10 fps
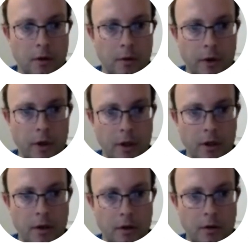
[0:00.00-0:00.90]
We
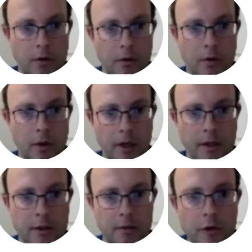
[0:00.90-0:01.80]
need to
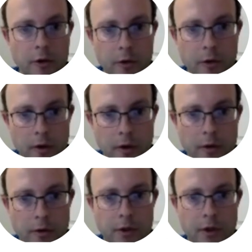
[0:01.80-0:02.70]
access multiple
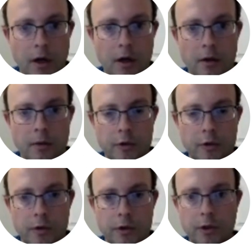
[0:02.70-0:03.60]
rows and
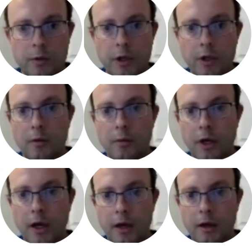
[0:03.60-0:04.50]
columns, which can be done by
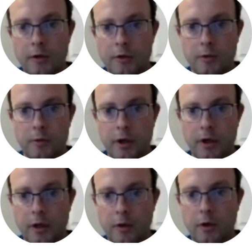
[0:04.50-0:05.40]
adding or
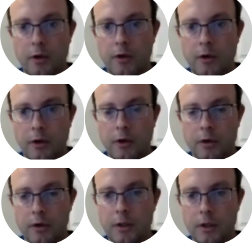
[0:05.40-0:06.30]
subtracting one to the
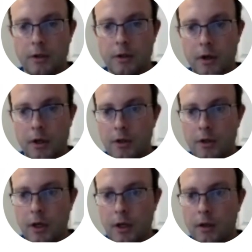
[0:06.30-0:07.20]
current center
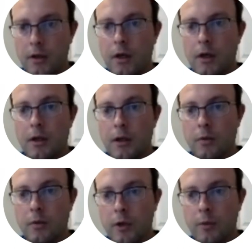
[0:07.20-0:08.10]
ij.
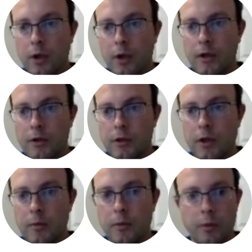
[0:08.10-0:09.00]
Then we apply the
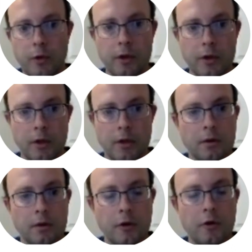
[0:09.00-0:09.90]
sum and put the
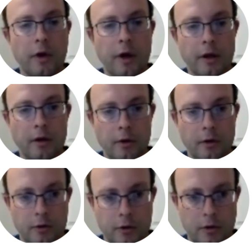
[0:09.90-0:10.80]
new value in
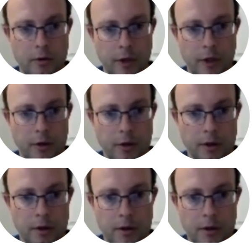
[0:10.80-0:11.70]
the result
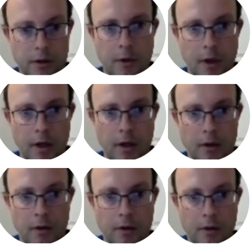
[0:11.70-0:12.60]
matrix.
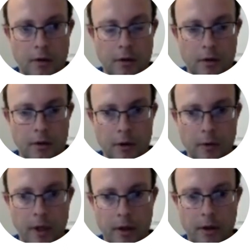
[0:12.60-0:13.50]
That's the
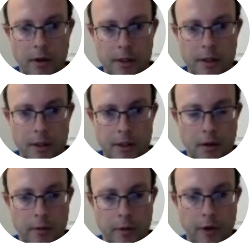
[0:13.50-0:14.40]
basic.
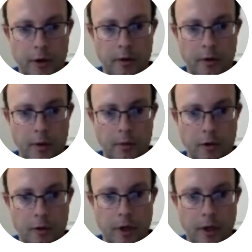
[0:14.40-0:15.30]
You can read
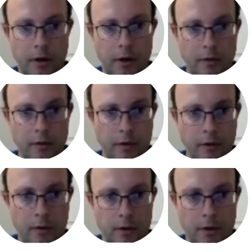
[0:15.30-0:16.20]
more about it if
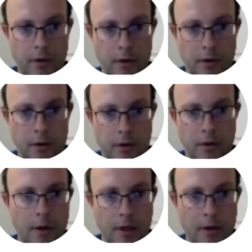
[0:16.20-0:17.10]
you want.
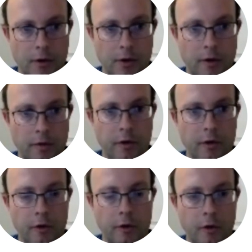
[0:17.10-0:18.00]
Next, the
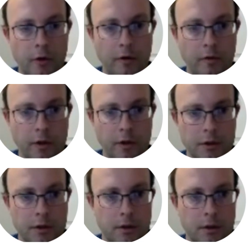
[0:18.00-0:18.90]
filter 2D
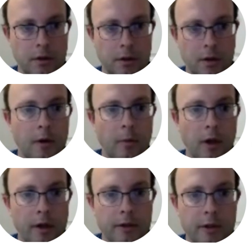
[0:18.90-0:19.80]
function.
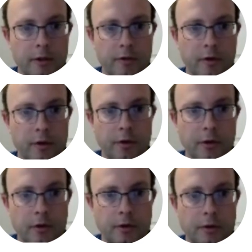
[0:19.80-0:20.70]
Applying such
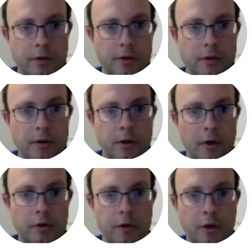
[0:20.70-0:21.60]
filters
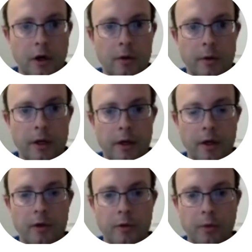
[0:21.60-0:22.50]
are so common in
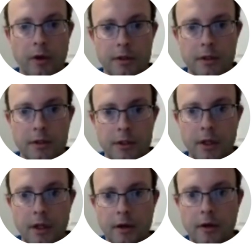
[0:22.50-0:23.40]
image processing
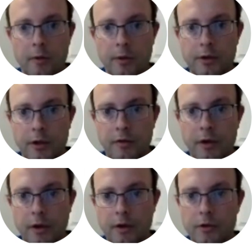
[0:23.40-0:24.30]
that in
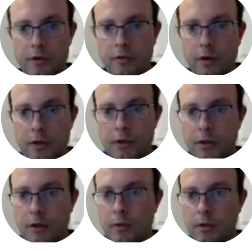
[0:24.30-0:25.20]
OpenCV there is a
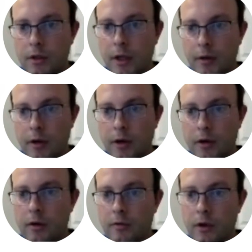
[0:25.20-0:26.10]
function that will take
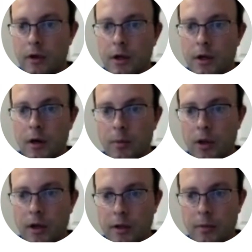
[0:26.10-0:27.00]
care of
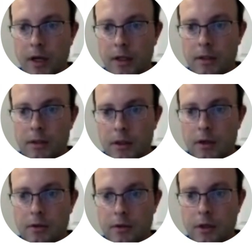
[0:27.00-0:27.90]
applying the mask,
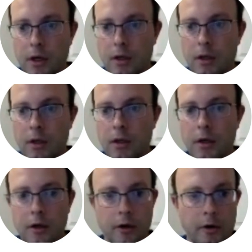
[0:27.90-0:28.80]
also called
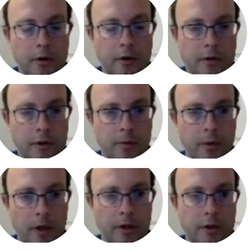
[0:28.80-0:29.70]
a kernel in some
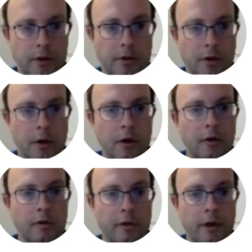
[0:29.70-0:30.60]
places.
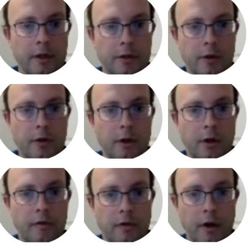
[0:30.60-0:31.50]
For this, you need
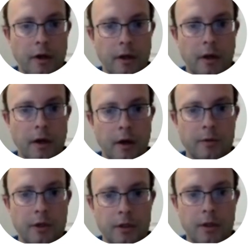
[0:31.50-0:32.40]
to define an
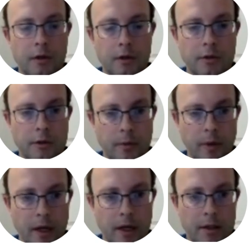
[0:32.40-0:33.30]
object that holds the
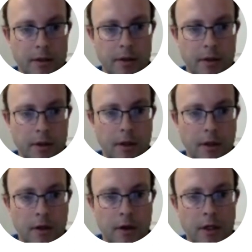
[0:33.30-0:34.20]
mask.
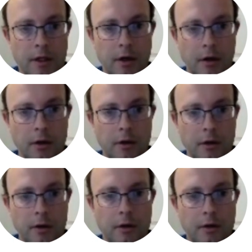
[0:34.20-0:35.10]
Then
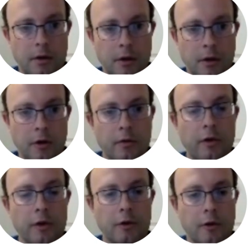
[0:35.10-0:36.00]
call the
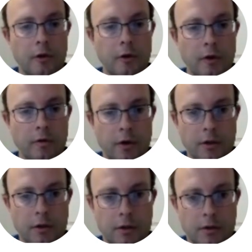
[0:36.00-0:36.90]
filter 2D
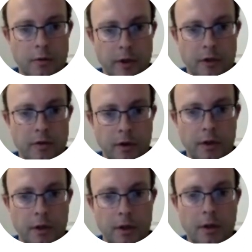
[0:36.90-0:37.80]
function,
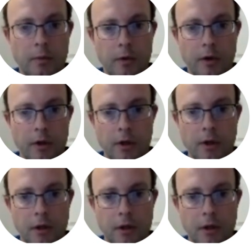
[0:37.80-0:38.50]
specifying the input,